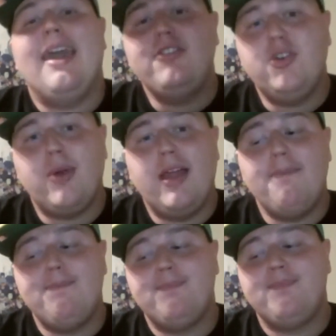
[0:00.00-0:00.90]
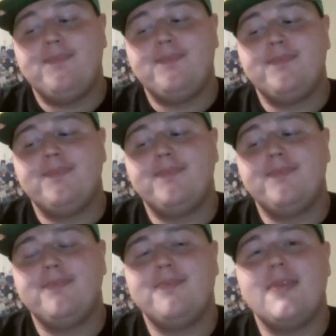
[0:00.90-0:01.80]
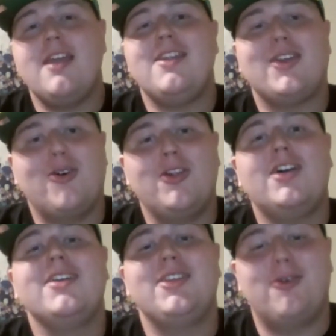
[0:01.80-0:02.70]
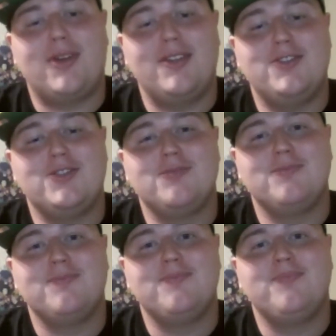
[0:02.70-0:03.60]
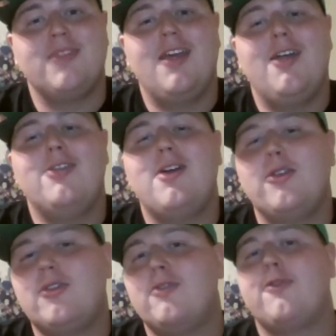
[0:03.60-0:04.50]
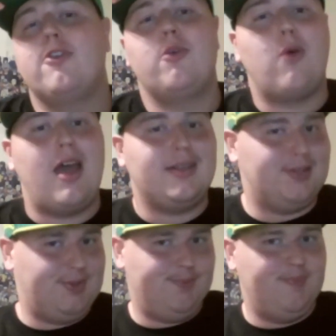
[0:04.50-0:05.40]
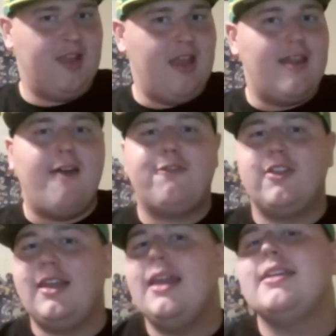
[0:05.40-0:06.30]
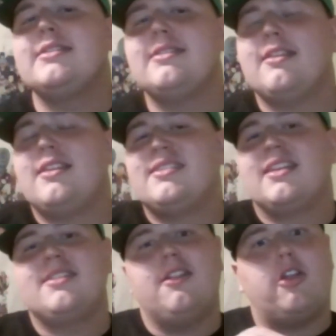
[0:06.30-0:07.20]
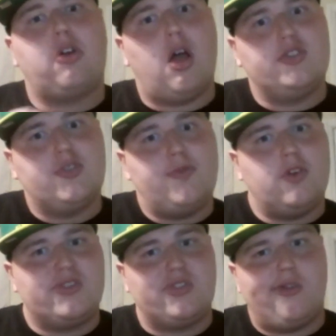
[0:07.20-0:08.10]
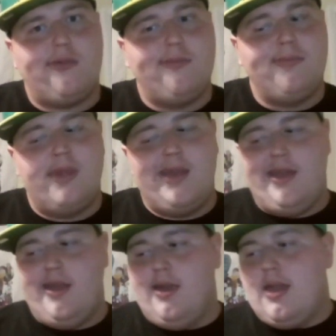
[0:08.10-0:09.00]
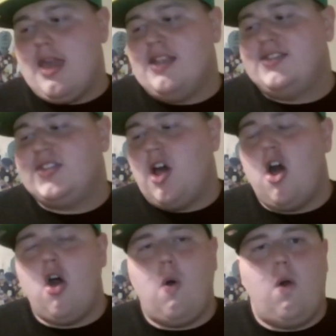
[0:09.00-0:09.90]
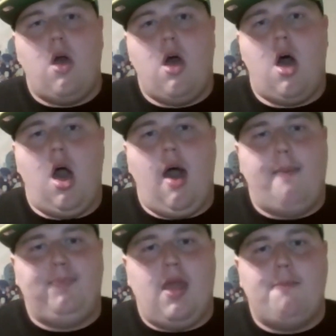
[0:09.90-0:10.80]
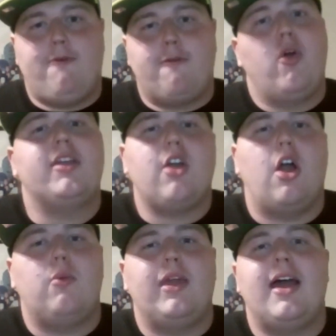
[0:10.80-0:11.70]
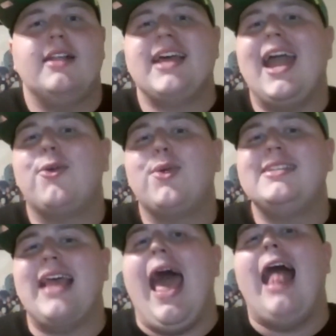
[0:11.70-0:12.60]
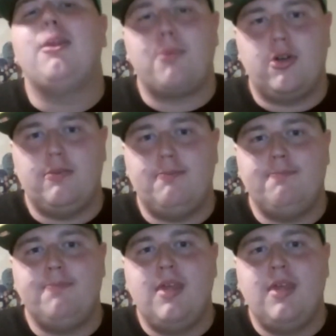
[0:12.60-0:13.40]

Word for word: Kevin Durant, and Nikola Jokic. Those are for your West. Now for the East, this gets a little controversial, and so um, for point guard, we got Tyrese Haliburton.